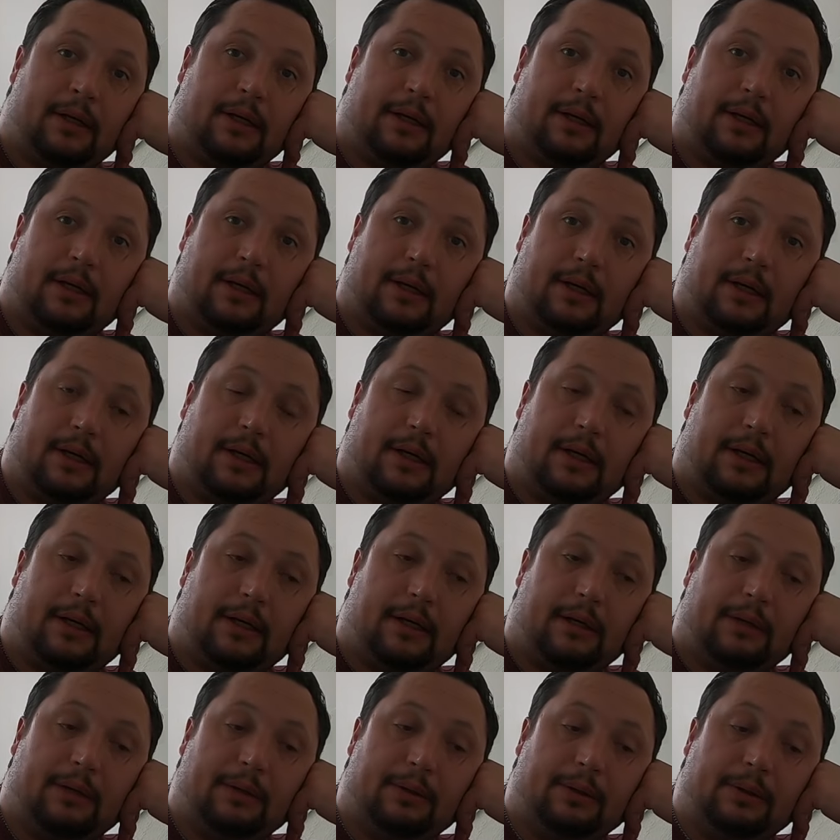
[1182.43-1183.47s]
Uh,
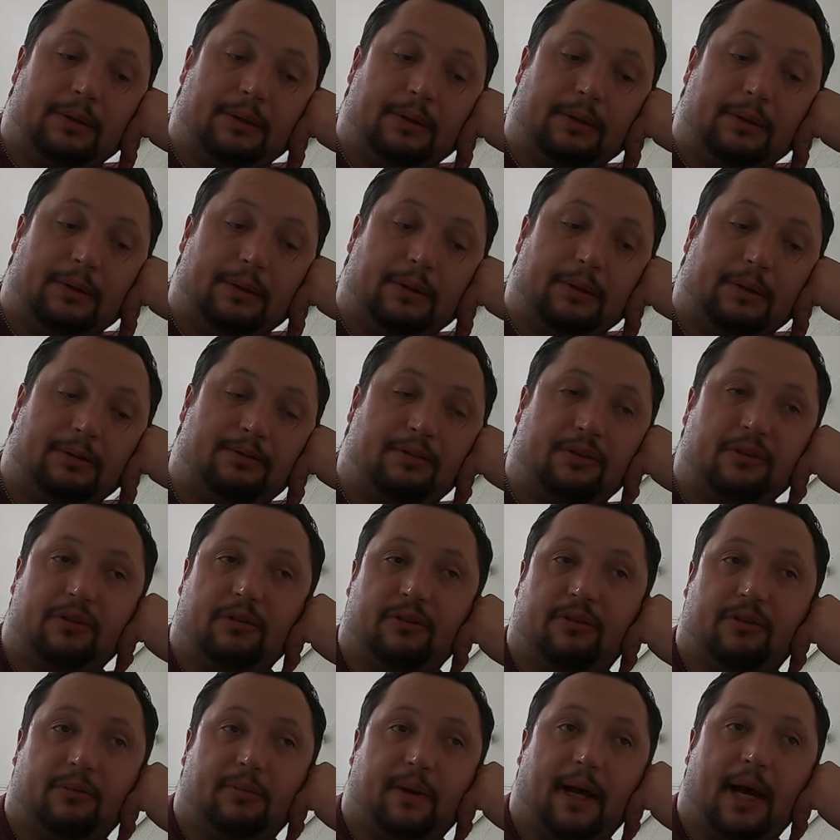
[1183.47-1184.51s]
I've
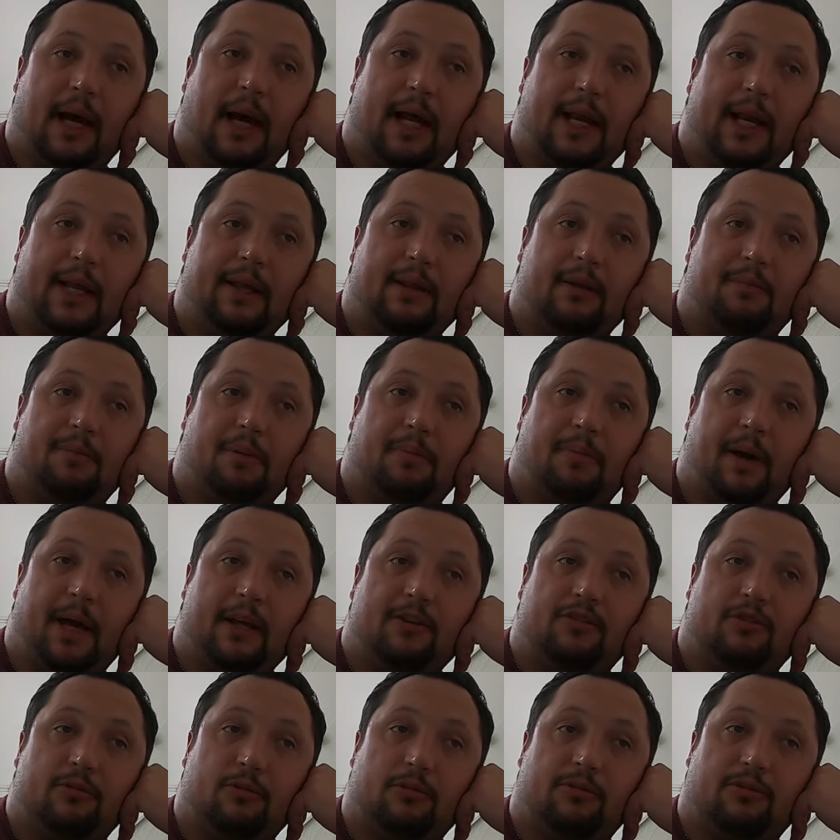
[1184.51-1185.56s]
talked about it, the
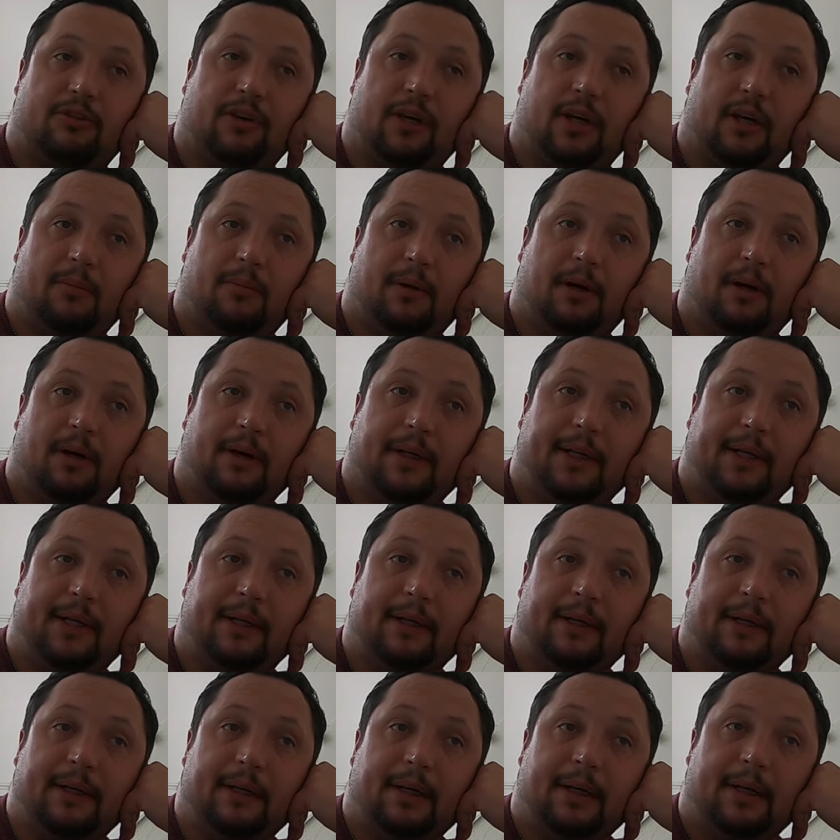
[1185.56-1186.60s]
perpetual turbine
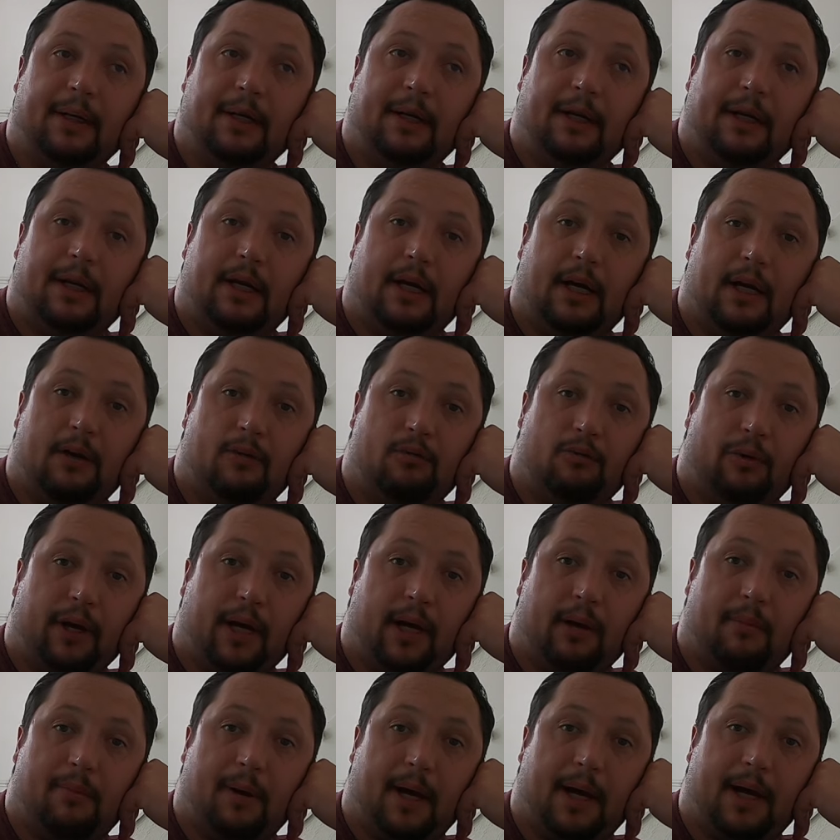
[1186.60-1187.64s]
and
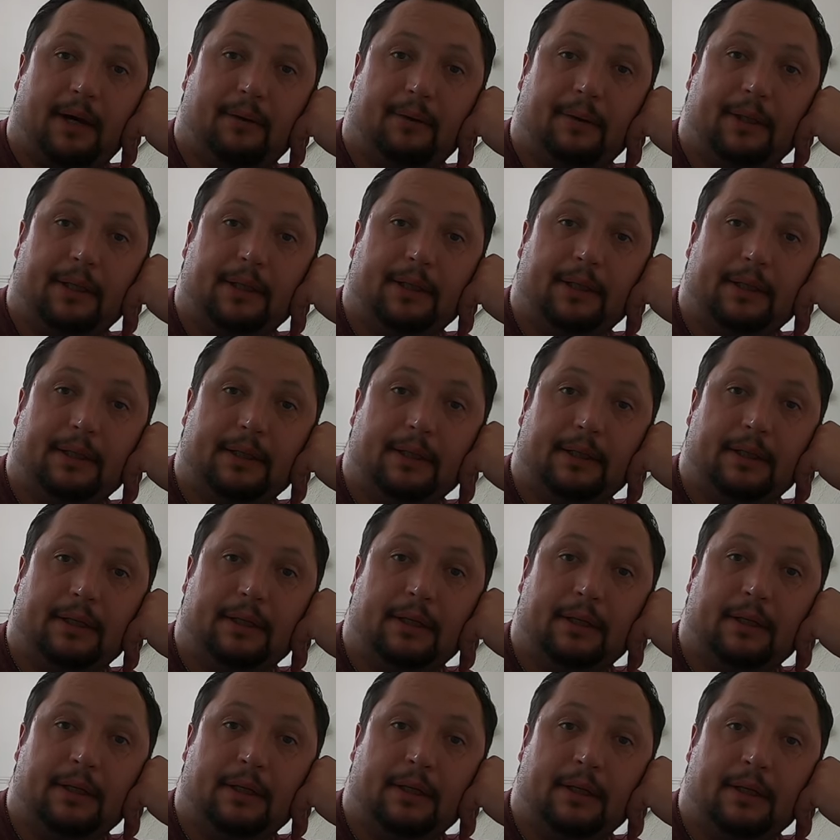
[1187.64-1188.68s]
ringer power.
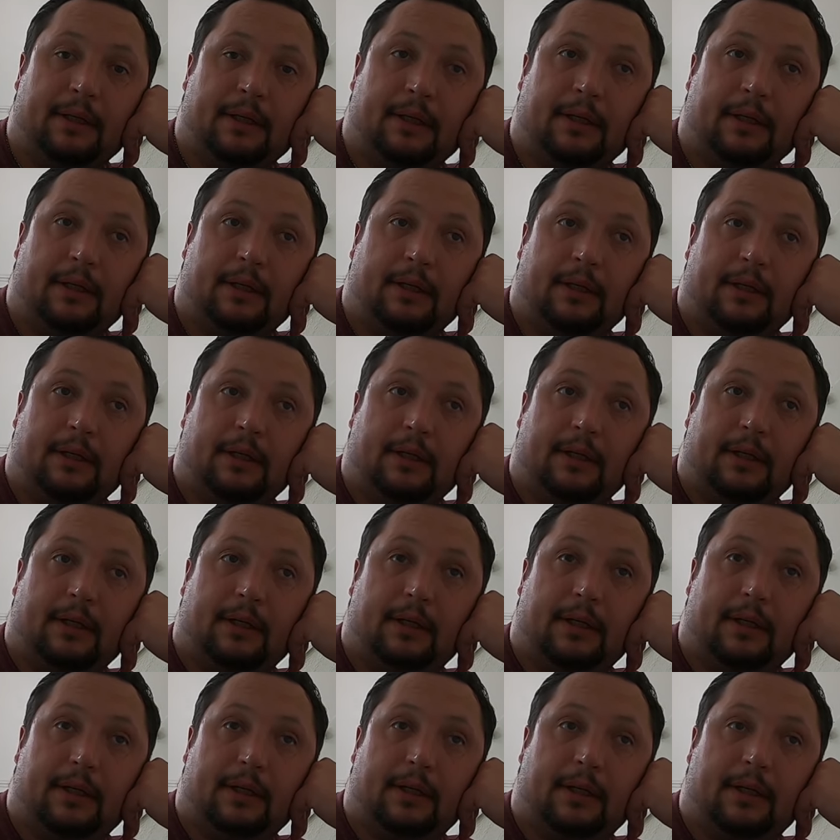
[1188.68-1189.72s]

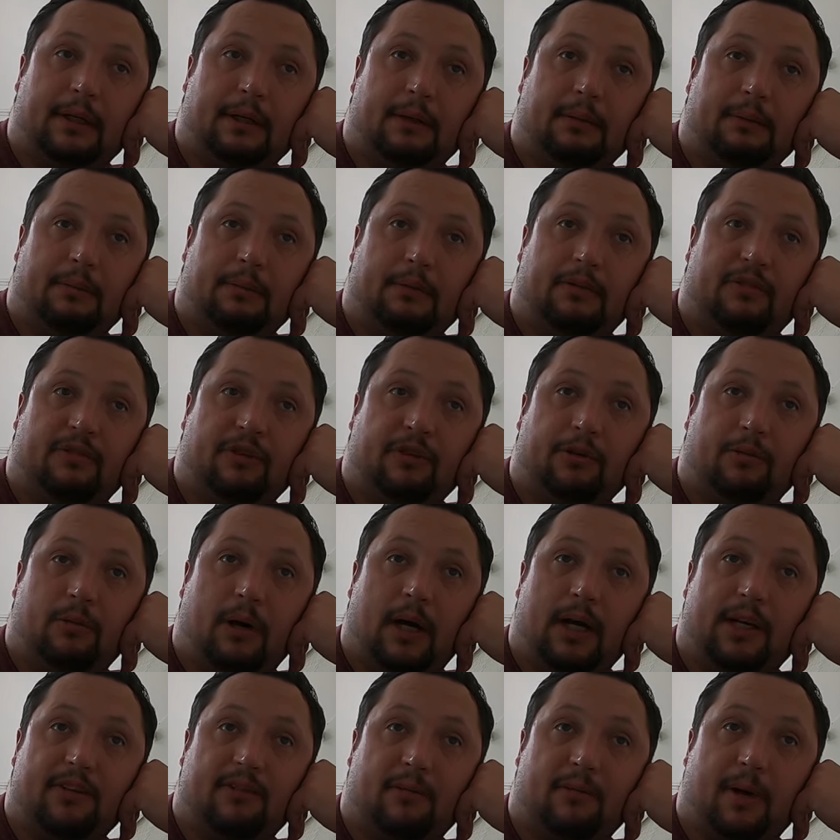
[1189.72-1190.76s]
Um, two
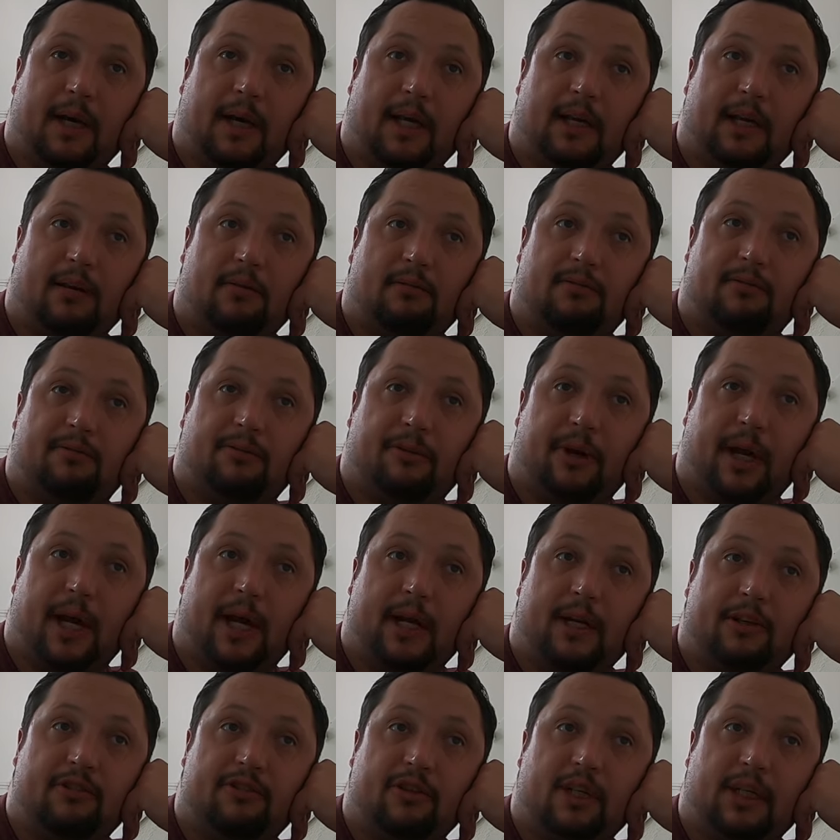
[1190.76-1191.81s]
ways of making free
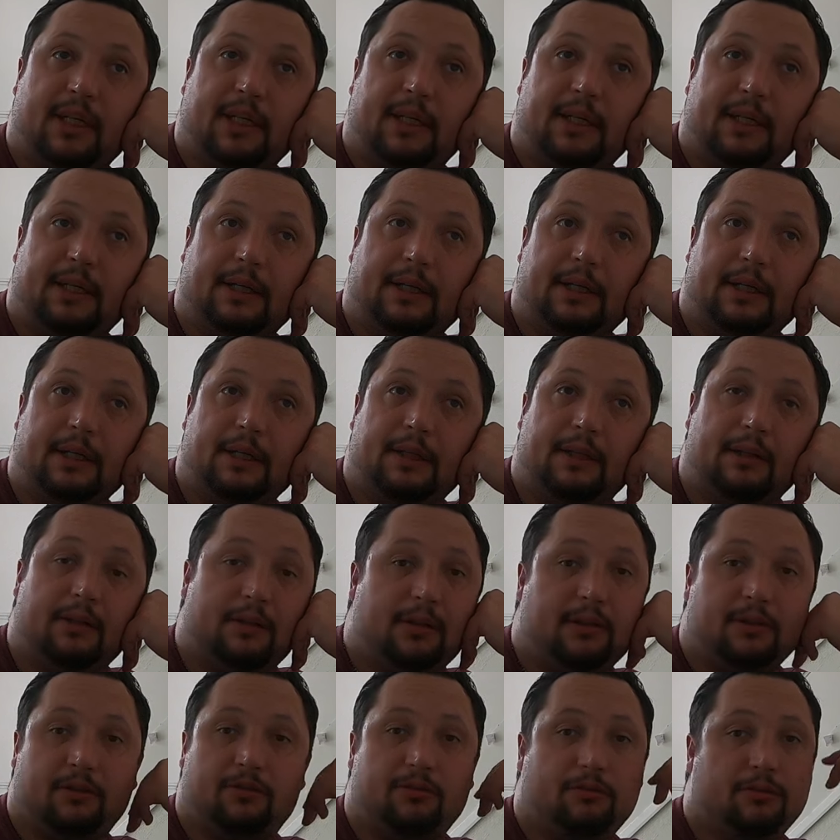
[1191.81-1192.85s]
energy.
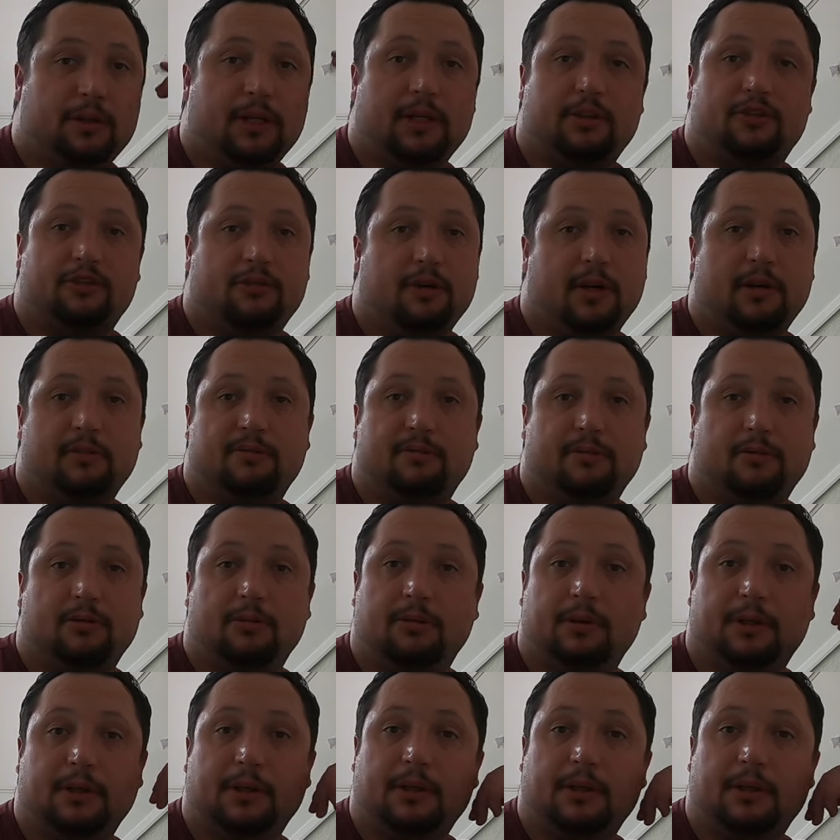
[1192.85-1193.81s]
That's really straightforward.